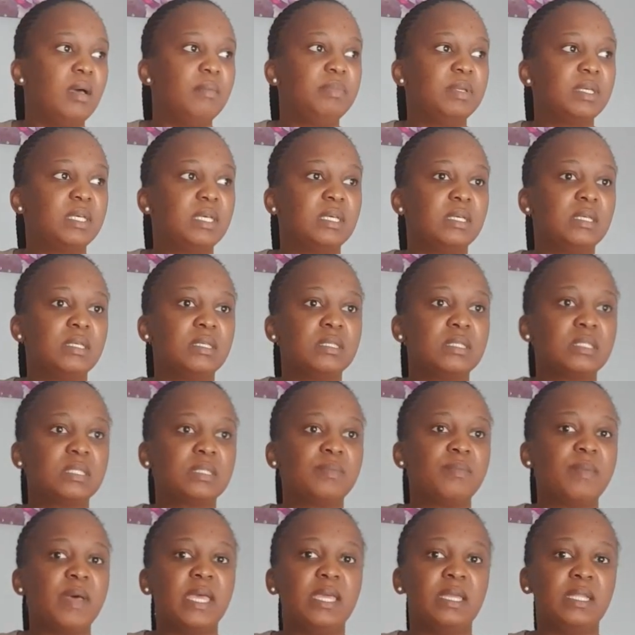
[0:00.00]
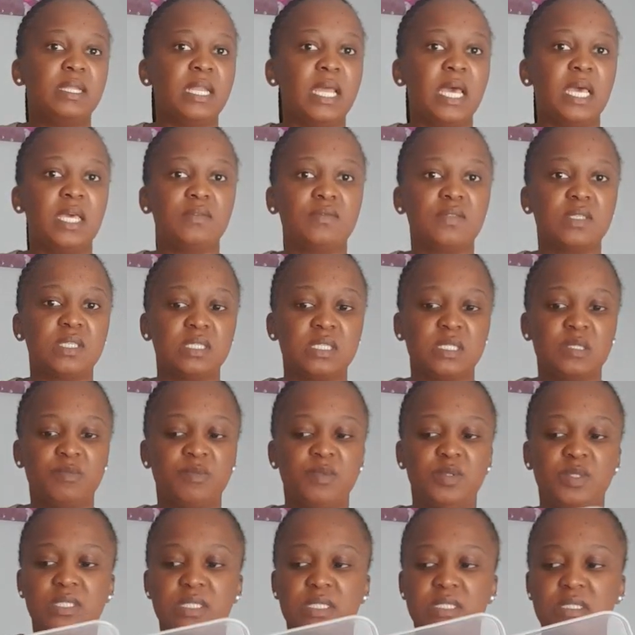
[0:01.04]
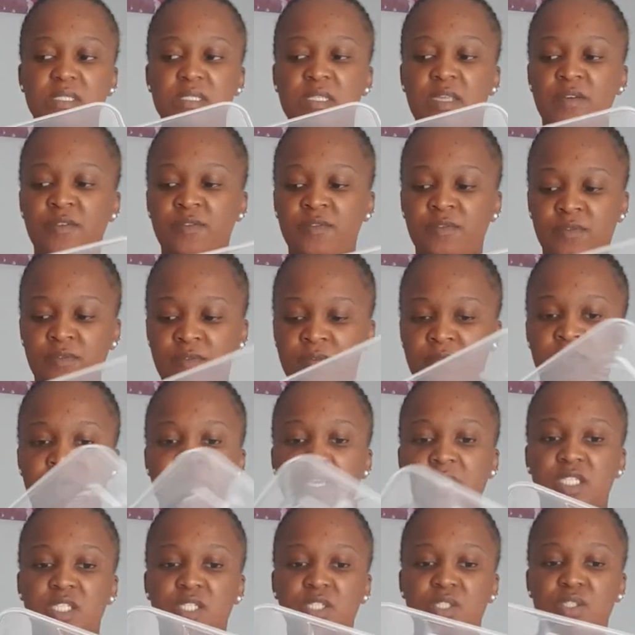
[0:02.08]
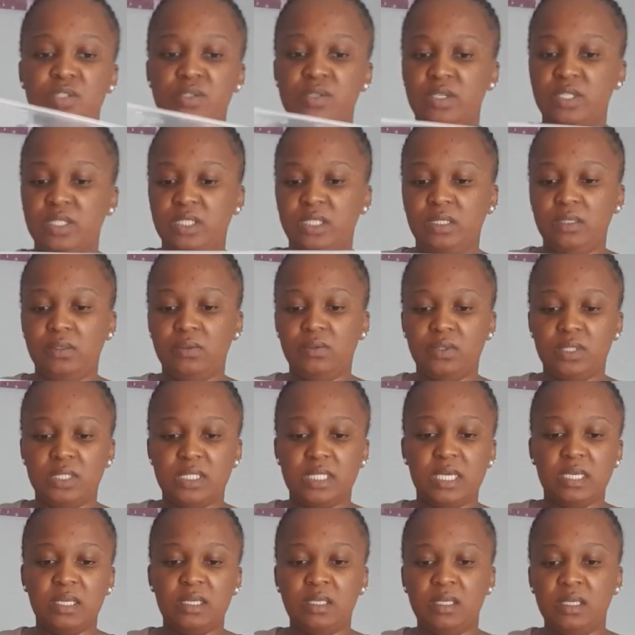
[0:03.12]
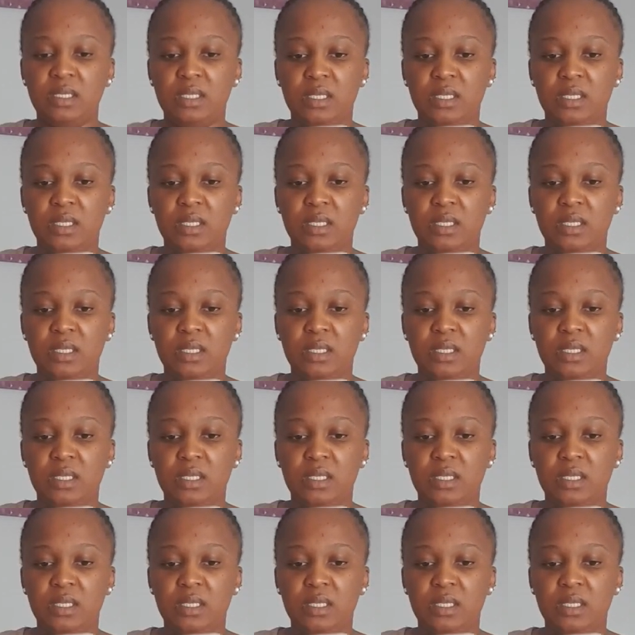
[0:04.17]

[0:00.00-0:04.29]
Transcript: Because my knives and spoons and stuff are just not in order.